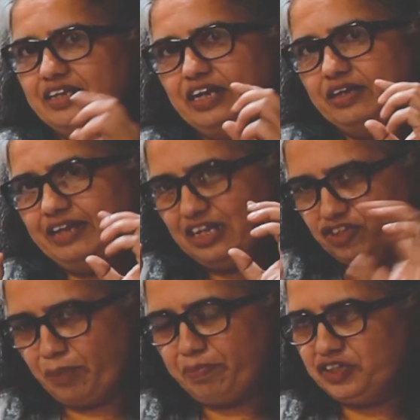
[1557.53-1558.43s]
then
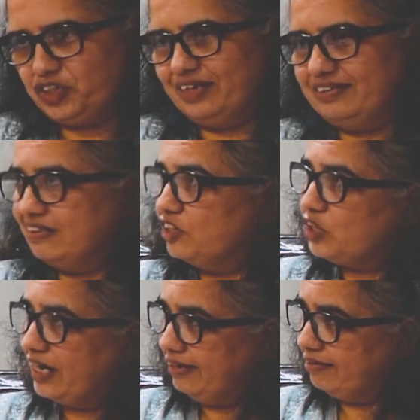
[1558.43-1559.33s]
they'll stop pressurizing the
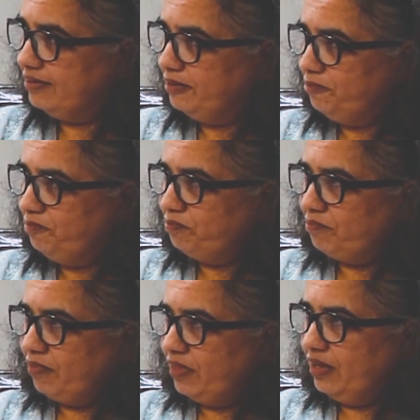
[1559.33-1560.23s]
child.
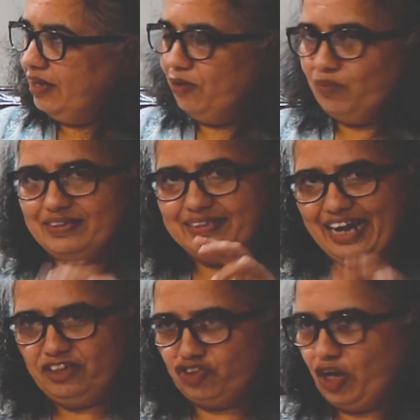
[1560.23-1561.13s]
And once
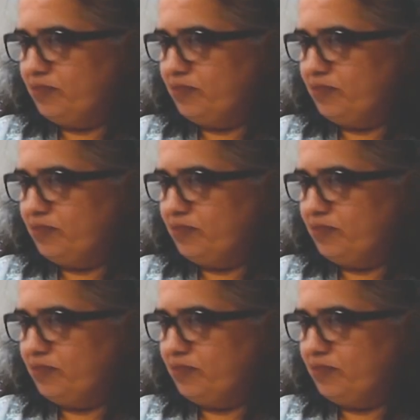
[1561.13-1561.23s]
that